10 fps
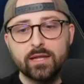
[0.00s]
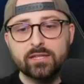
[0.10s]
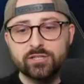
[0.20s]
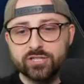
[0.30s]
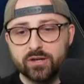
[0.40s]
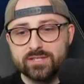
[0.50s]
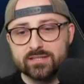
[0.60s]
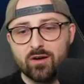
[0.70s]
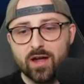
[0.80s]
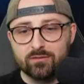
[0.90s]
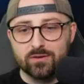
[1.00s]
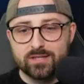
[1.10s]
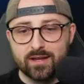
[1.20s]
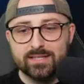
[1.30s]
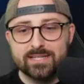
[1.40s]
It's Joe says, hi
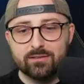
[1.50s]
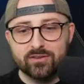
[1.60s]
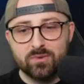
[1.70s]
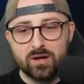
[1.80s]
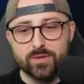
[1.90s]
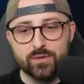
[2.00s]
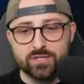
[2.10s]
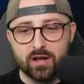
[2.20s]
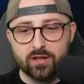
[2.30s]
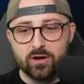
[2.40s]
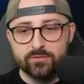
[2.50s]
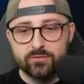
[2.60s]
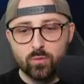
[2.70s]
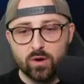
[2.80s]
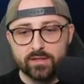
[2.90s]
Ross, I need to get rid of Marmoush. I can't
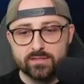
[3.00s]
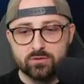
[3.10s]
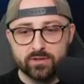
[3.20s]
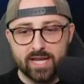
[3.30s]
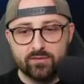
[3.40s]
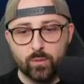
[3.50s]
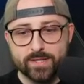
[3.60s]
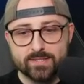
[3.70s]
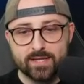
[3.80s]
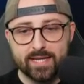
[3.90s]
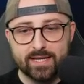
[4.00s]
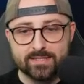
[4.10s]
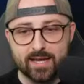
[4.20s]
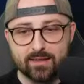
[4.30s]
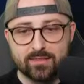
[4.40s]
afford Watkins and already have Wissa,
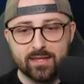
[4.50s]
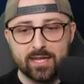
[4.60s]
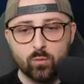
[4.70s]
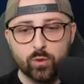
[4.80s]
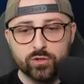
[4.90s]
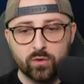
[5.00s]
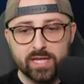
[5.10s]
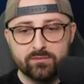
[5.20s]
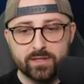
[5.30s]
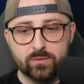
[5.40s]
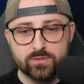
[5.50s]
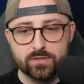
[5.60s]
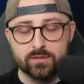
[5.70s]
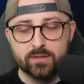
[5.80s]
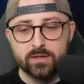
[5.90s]
Isak. Thinking Wood or Even
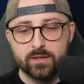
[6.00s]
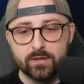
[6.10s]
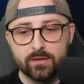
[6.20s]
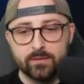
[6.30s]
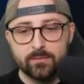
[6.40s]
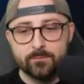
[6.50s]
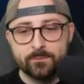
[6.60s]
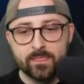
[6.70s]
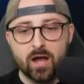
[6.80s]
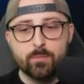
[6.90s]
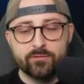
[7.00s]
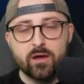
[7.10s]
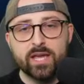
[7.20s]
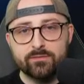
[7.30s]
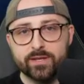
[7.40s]
Ilson? I
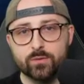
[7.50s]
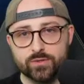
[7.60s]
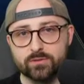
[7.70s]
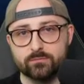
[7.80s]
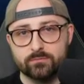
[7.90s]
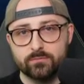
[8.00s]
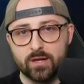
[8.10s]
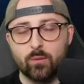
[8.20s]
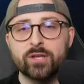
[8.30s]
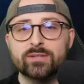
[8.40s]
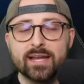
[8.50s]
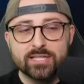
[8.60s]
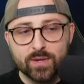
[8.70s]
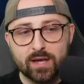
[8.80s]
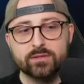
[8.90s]
prefer Even Ilson. Like, when you take
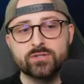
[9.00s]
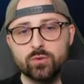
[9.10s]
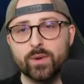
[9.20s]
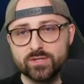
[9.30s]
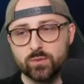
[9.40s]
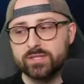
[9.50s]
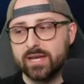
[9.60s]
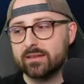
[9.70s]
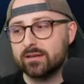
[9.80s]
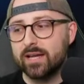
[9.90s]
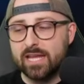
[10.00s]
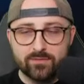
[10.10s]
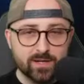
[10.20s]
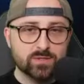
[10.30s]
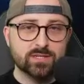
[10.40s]
into account the 2 weeks altogether,
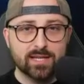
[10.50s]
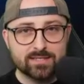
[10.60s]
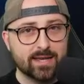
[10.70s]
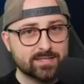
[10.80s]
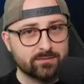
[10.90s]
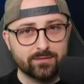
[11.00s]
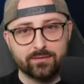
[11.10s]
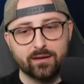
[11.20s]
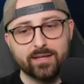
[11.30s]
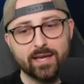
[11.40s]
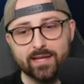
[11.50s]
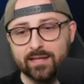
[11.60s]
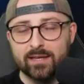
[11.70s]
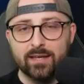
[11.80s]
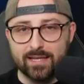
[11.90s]
Even Ilson against Leicester in
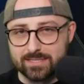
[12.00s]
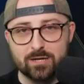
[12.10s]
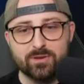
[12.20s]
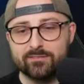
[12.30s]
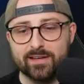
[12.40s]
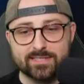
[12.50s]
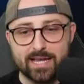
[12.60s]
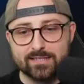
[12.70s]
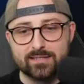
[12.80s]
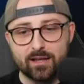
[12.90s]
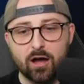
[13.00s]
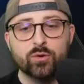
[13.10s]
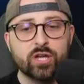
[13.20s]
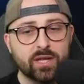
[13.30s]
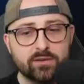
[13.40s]
38 is going to be fantastic. I
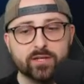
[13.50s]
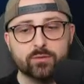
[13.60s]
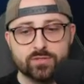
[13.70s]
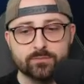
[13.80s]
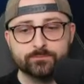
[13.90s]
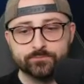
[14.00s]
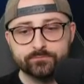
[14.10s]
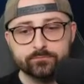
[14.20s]
would go Even Ilson.